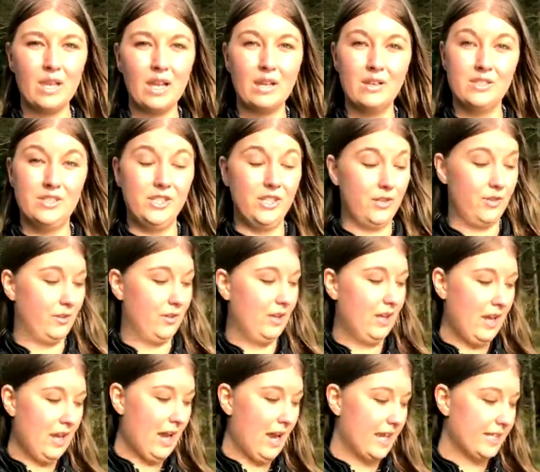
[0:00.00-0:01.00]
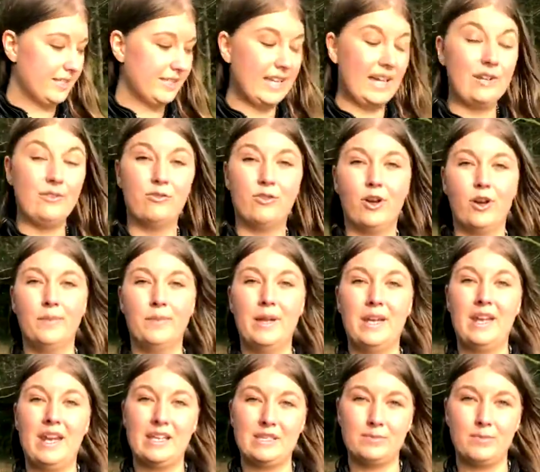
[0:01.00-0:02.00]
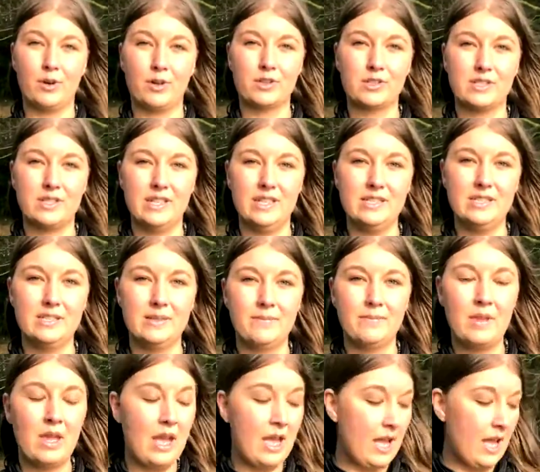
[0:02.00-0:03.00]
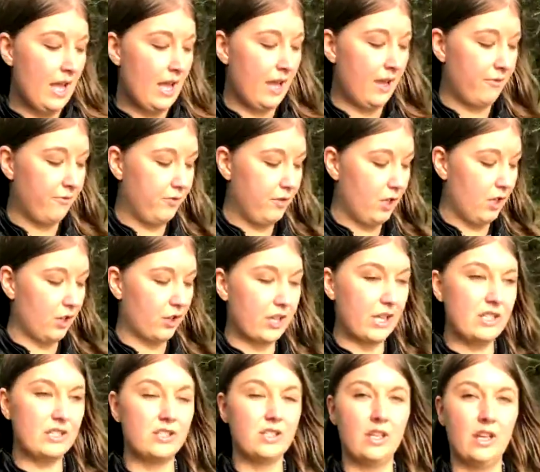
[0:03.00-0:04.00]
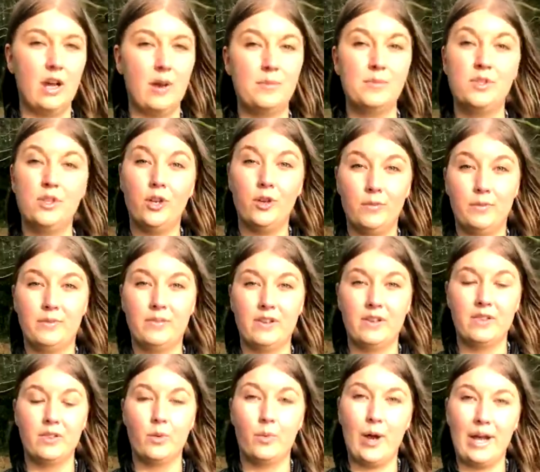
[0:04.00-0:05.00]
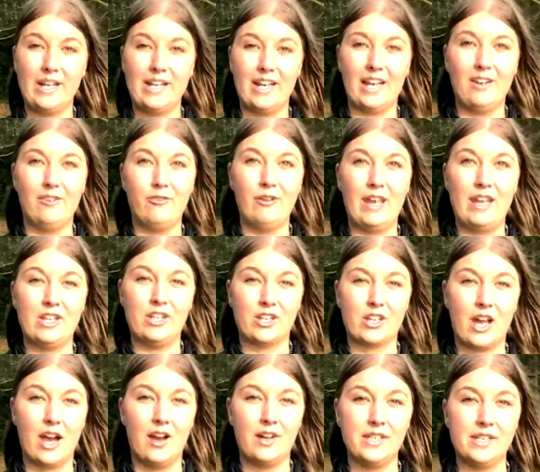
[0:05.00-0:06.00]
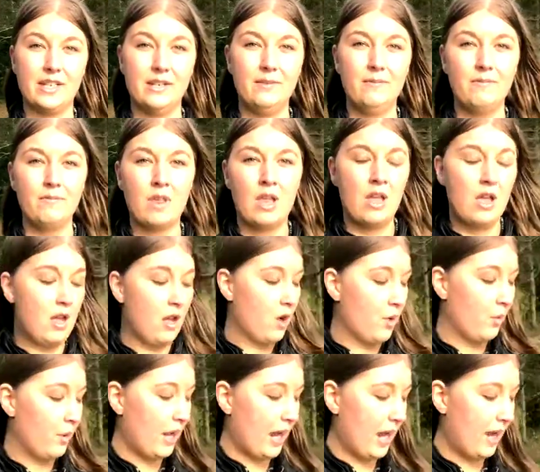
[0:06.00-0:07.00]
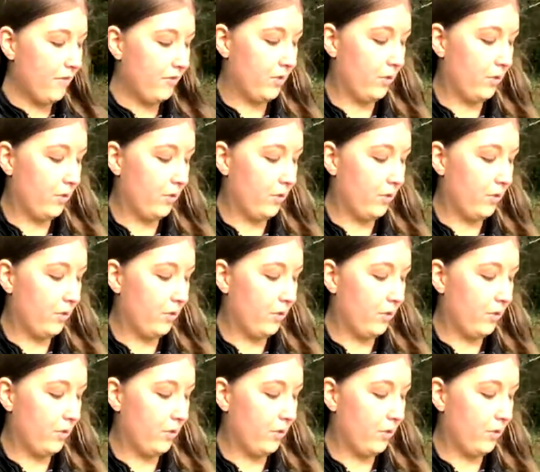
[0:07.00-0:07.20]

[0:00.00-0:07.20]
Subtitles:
So aside from nest boxes, if you're looking to observe the wildlife in your garden, we have the